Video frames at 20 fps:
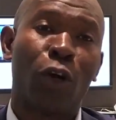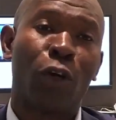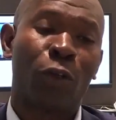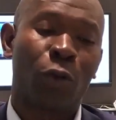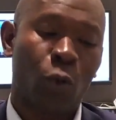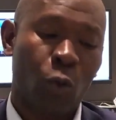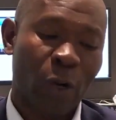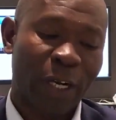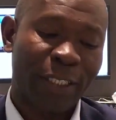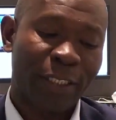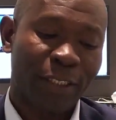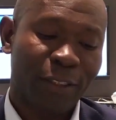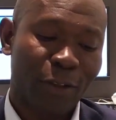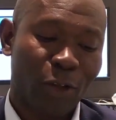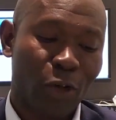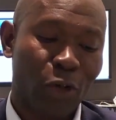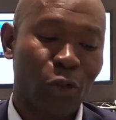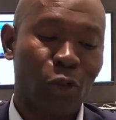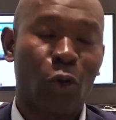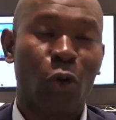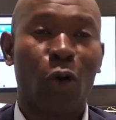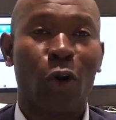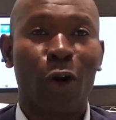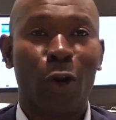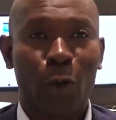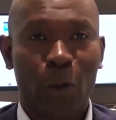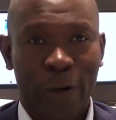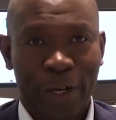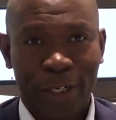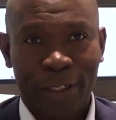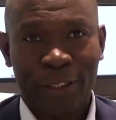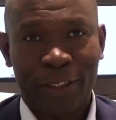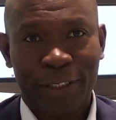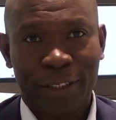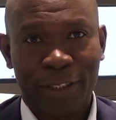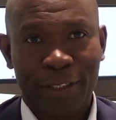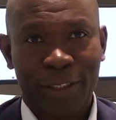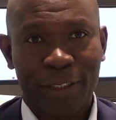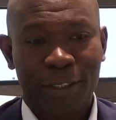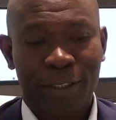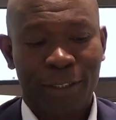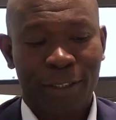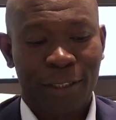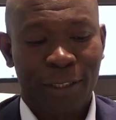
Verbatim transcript: Don't rest on your laurels